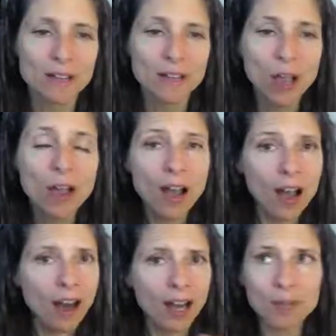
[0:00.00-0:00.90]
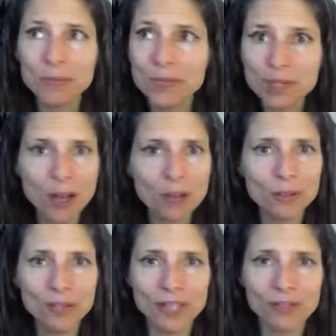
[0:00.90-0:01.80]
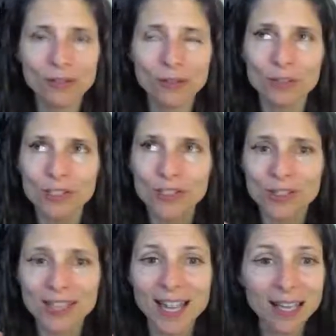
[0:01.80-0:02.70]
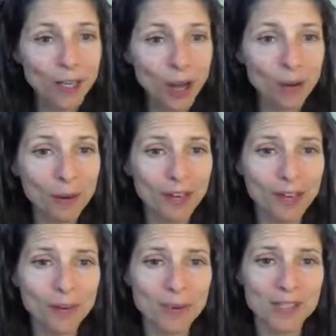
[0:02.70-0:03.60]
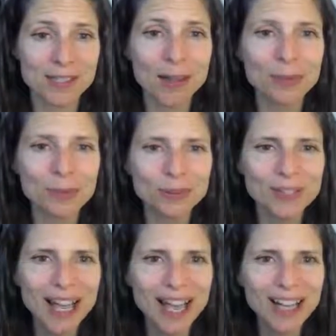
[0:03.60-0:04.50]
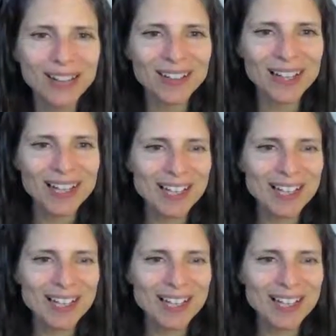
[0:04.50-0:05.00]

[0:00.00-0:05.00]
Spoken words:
So I'm so looking forward to just getting going with the temple now.